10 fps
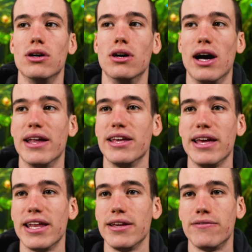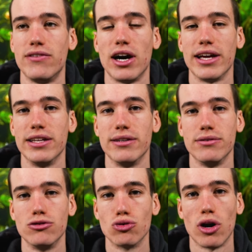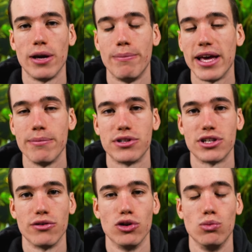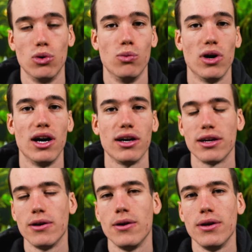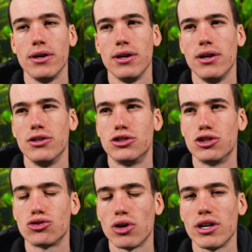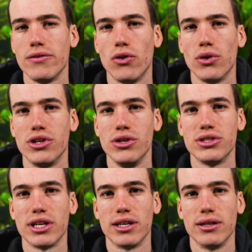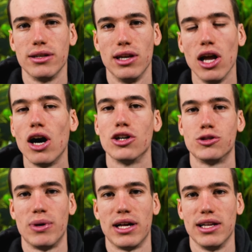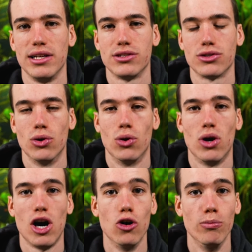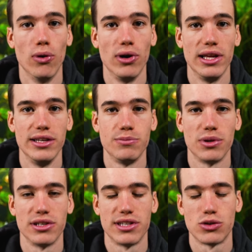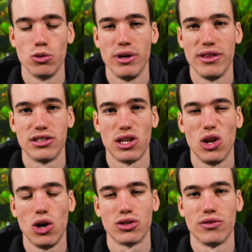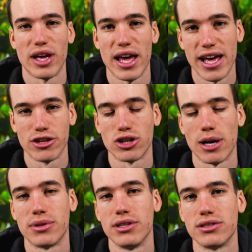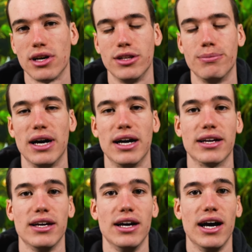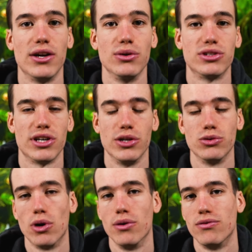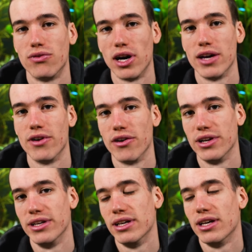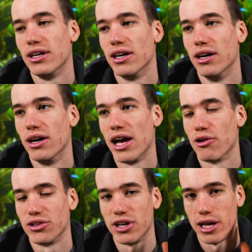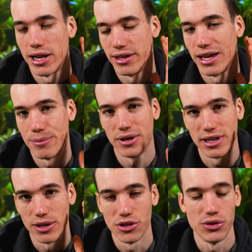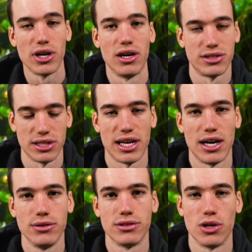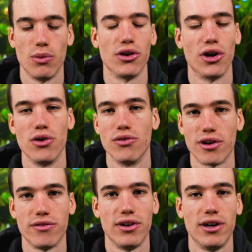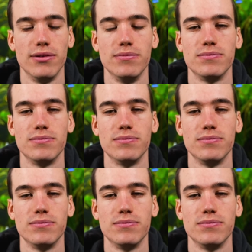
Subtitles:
Any fine dry bait material will work. Just try and avoid using large pellets or whole boilies, because this will mean there's a lot of air trapped inside the bag, and also it won't fly very aerodynamically when you cast it out, so it won't go very far.